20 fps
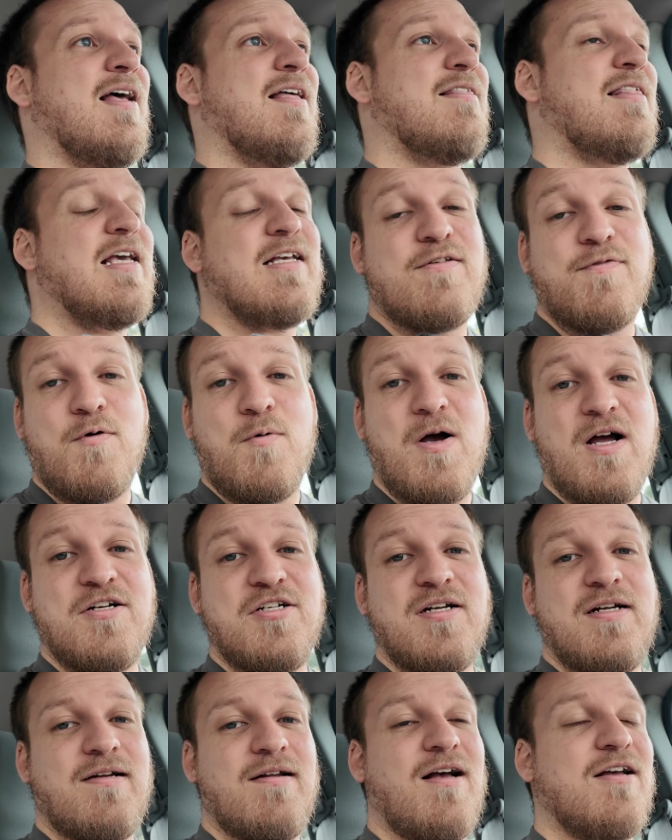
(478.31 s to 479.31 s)
thanks for
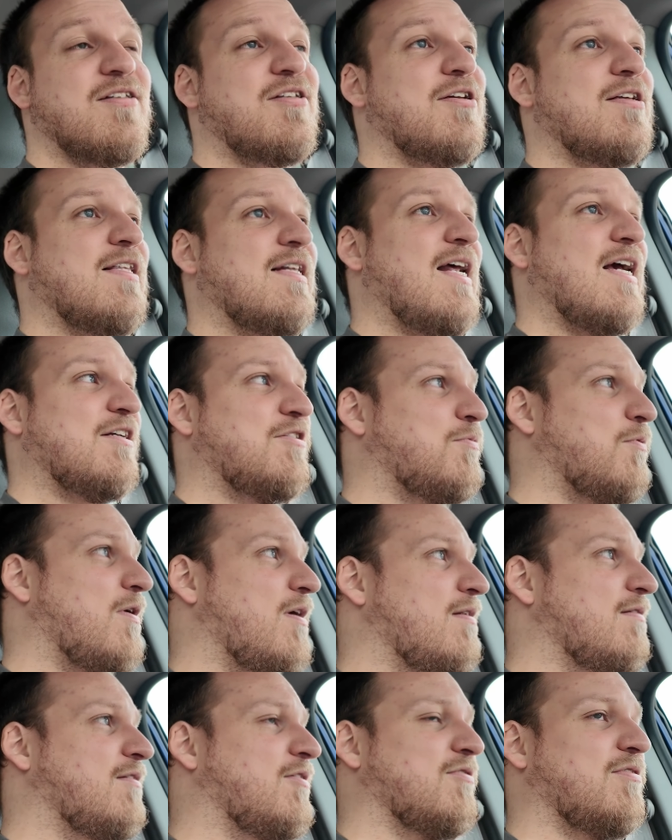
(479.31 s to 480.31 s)
watching. I'll see you in the next
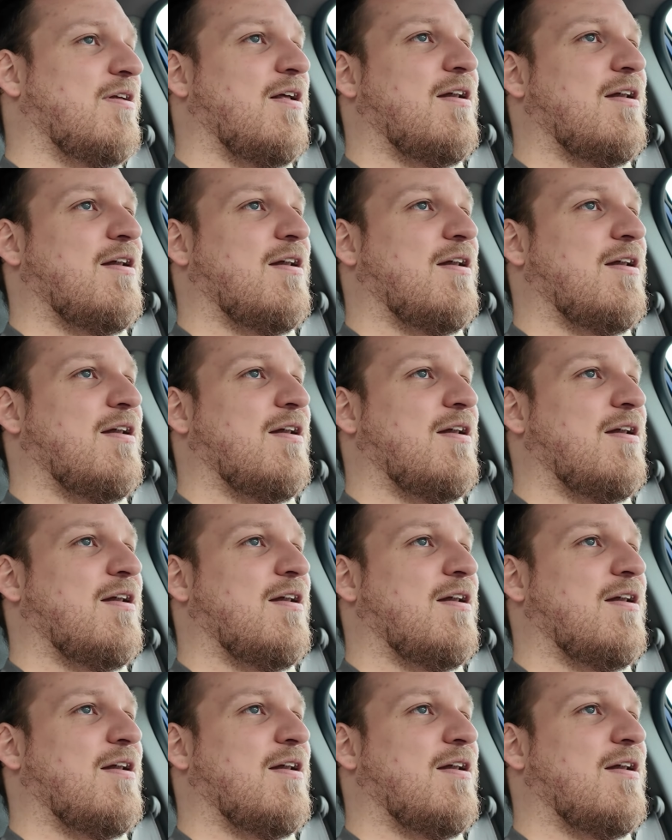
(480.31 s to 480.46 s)
one. This